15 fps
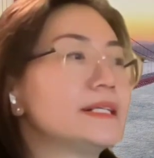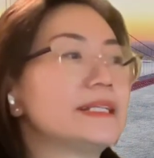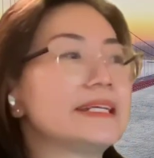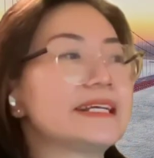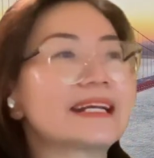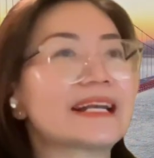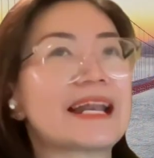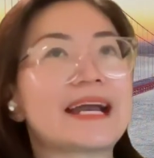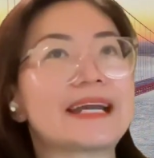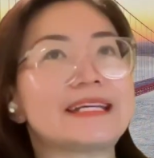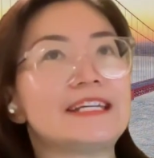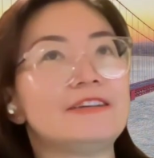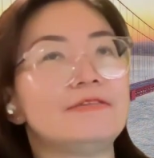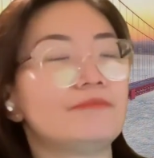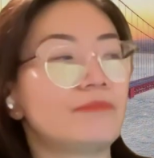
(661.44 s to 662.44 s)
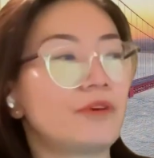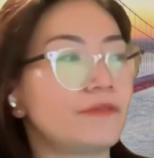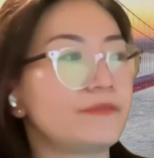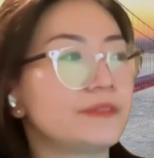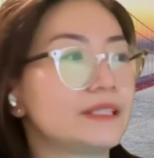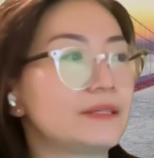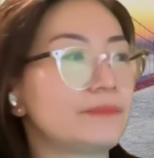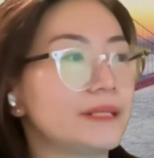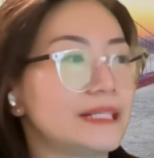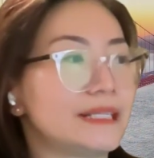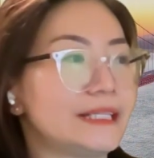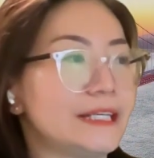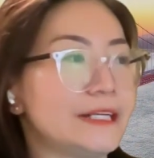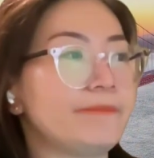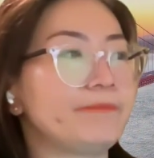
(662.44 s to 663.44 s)
a decline in
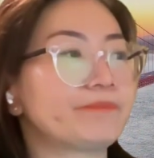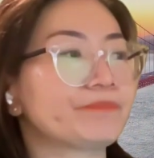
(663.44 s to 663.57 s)
profitability.